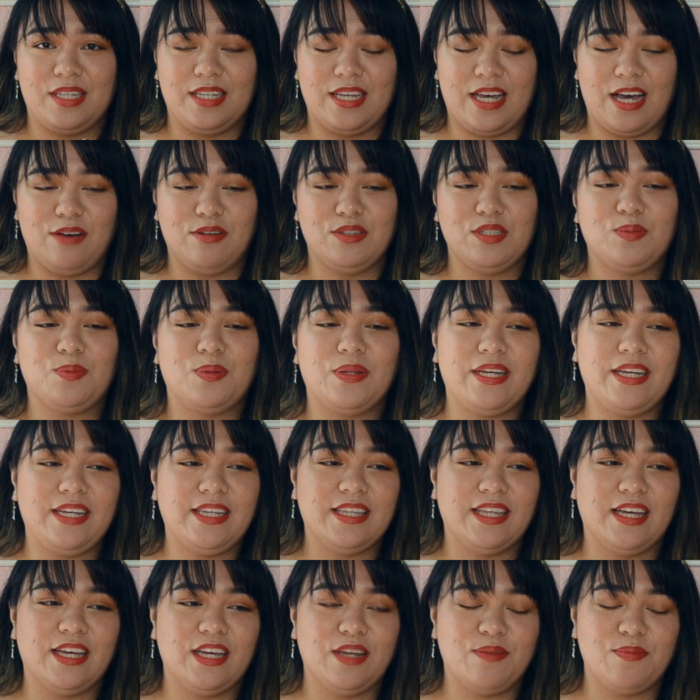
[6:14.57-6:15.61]
I was playing
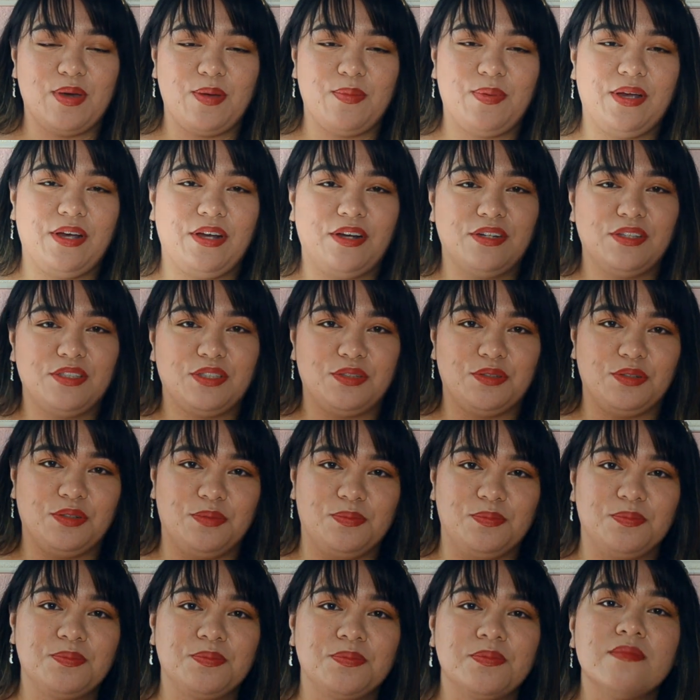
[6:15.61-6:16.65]
that in my parents' room.